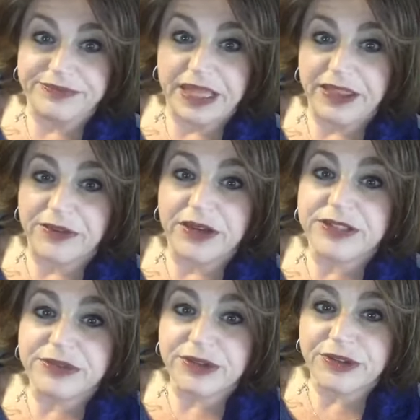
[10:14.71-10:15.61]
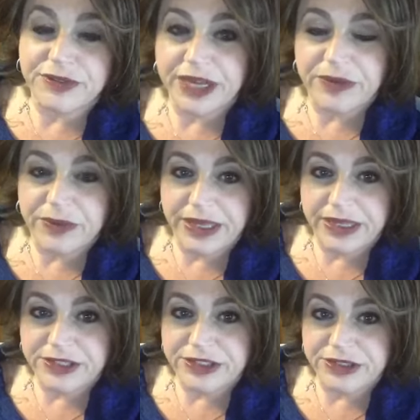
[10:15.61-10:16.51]
And they're also a great
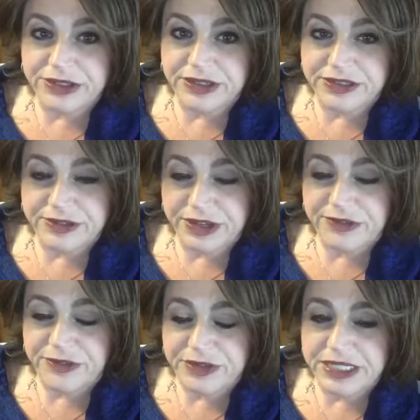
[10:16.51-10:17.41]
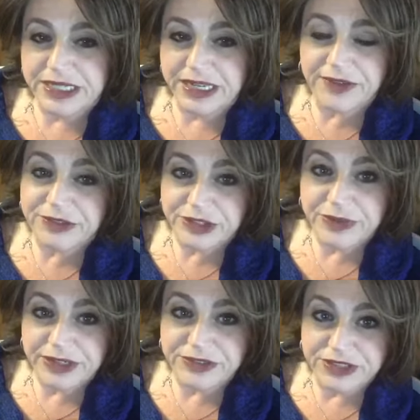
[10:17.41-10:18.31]
way to, it's a great food to eat after you
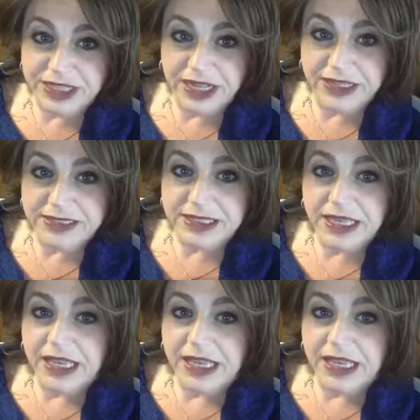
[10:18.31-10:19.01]
exercise.